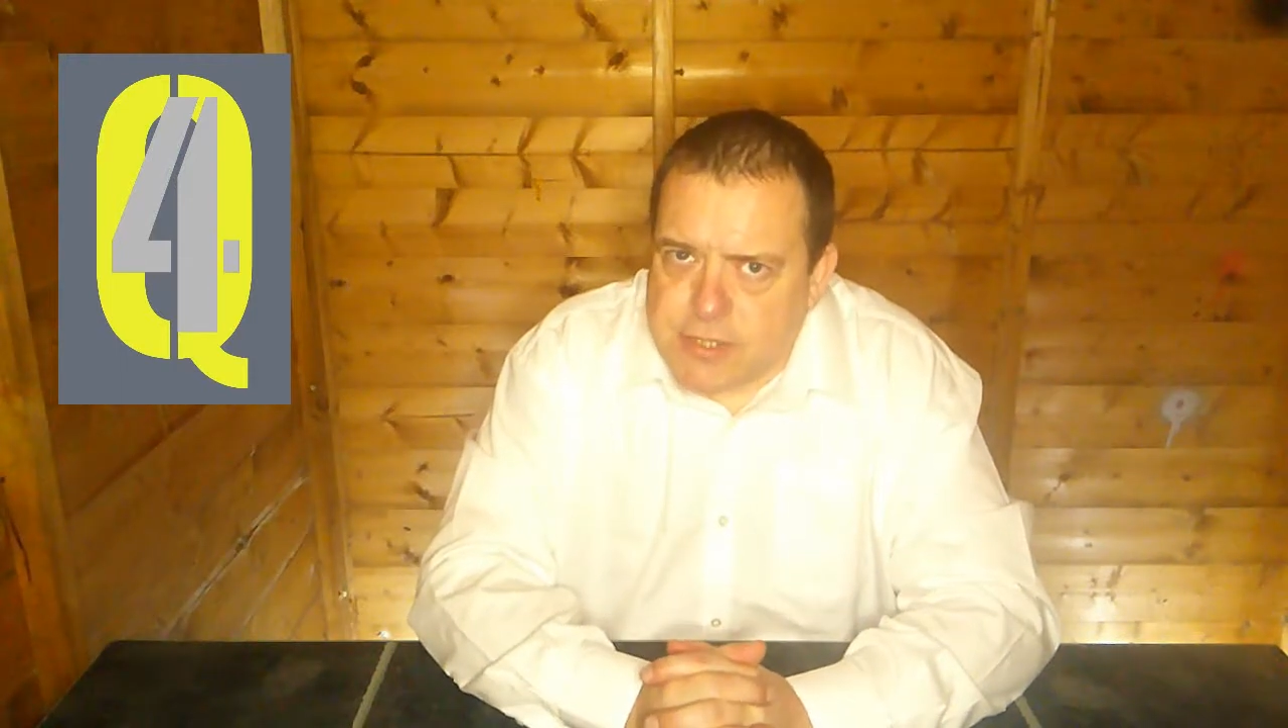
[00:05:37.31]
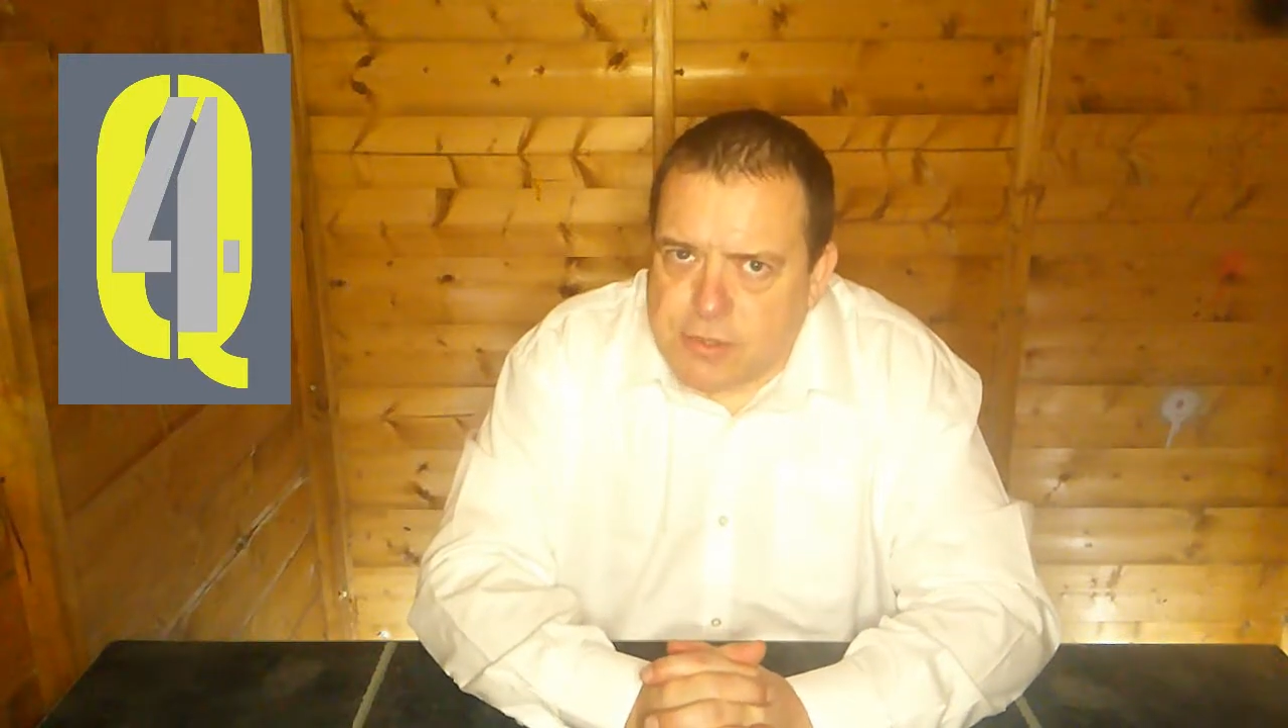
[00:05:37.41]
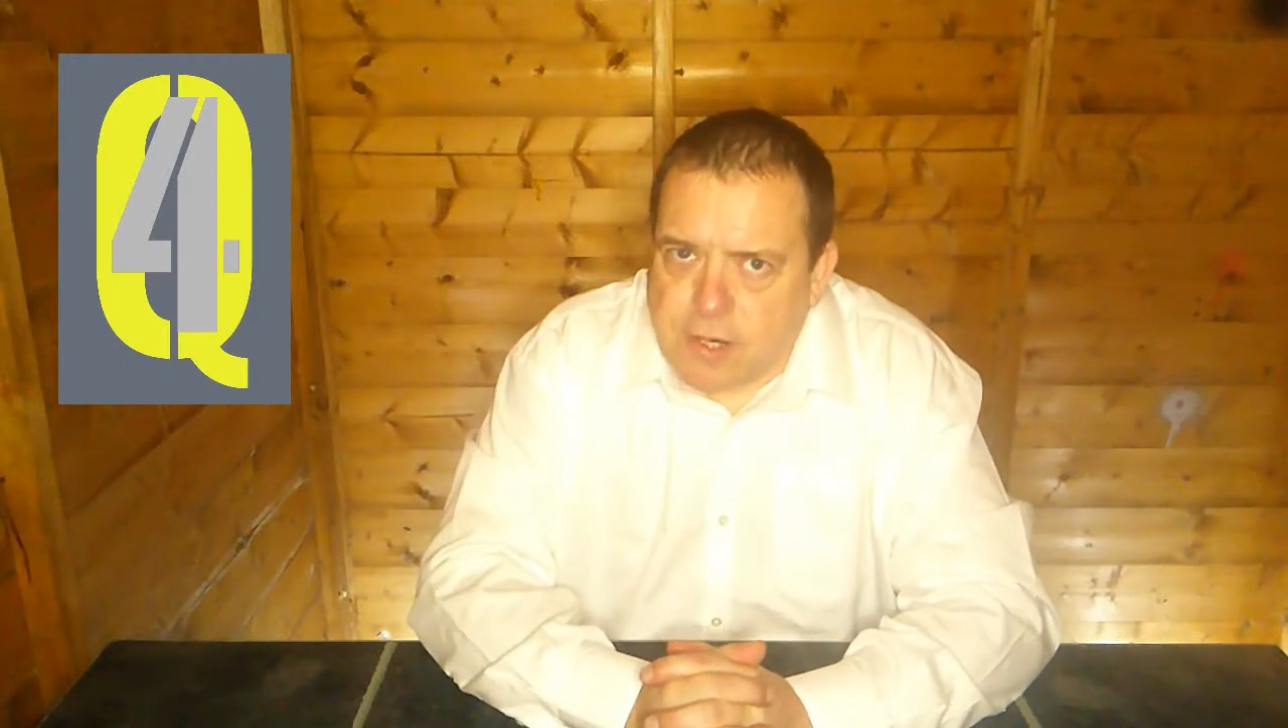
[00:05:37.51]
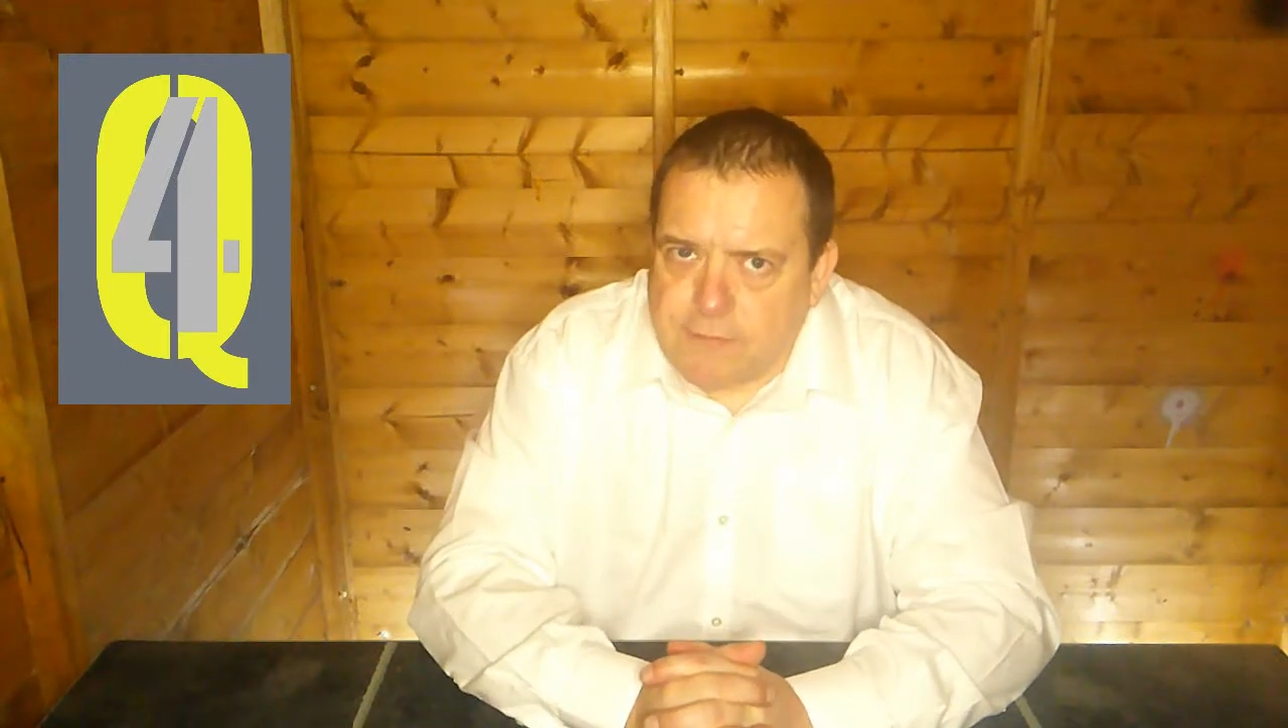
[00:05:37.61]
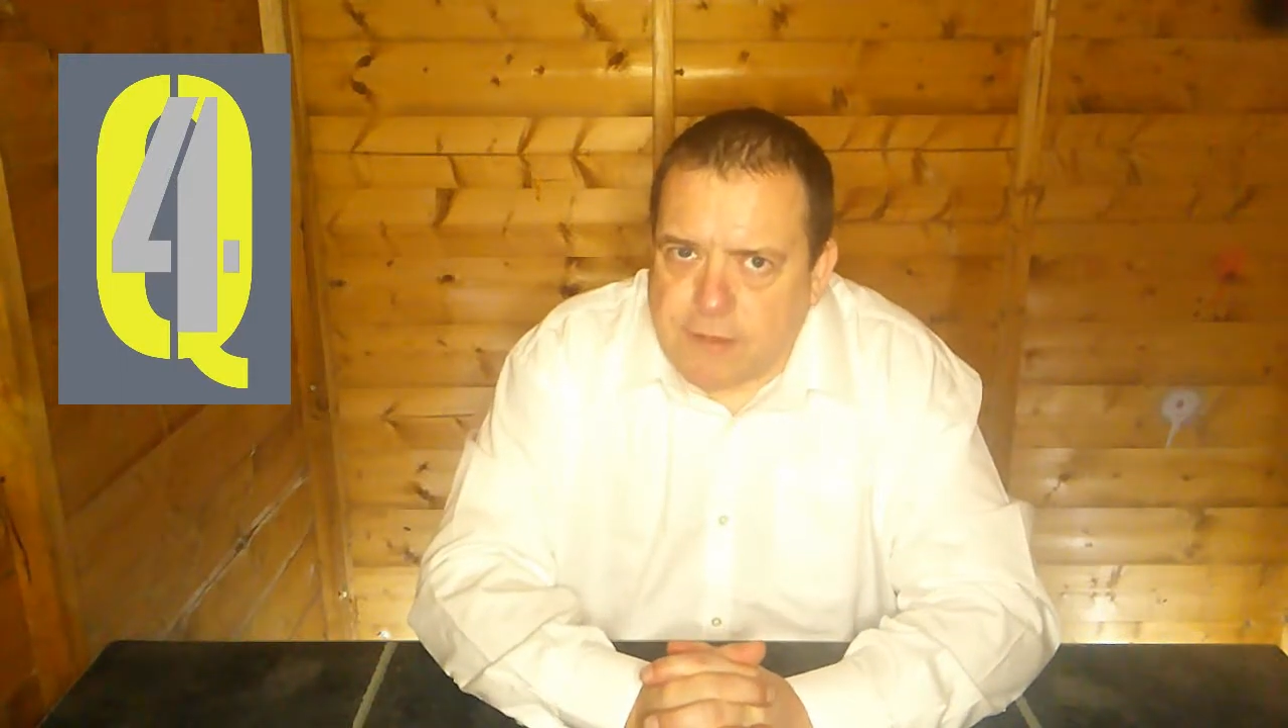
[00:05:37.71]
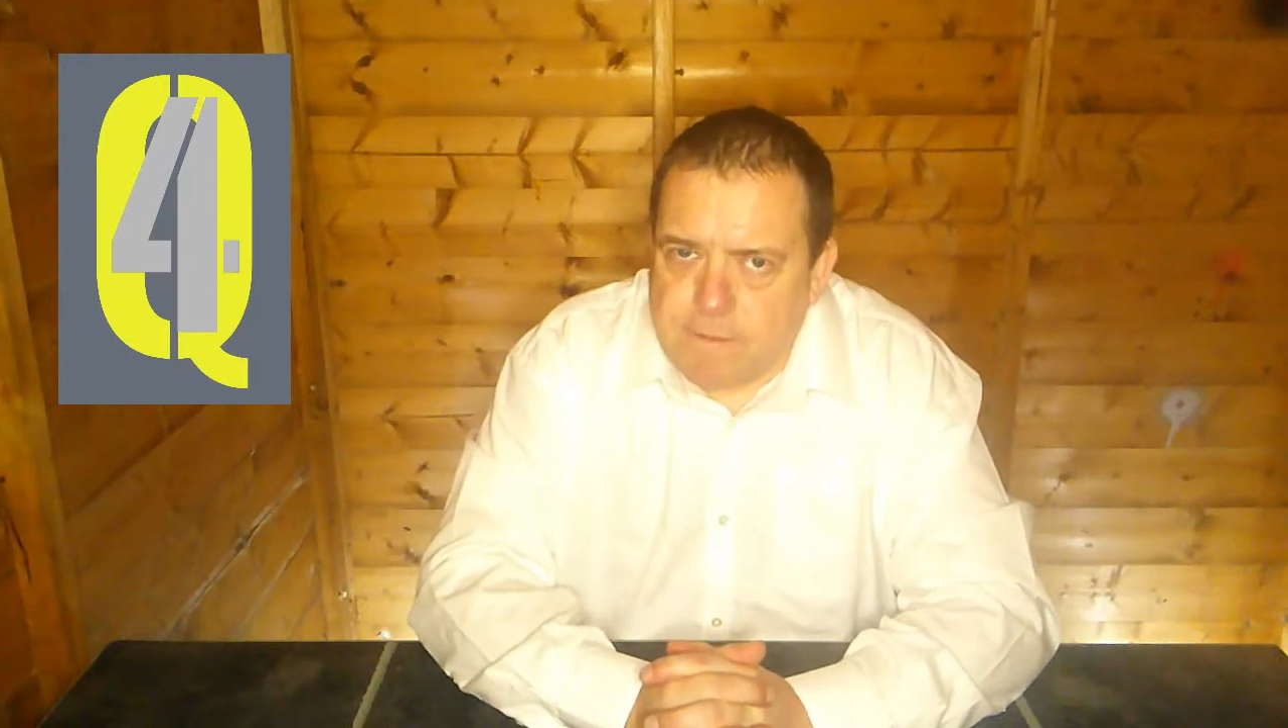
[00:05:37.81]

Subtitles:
driver.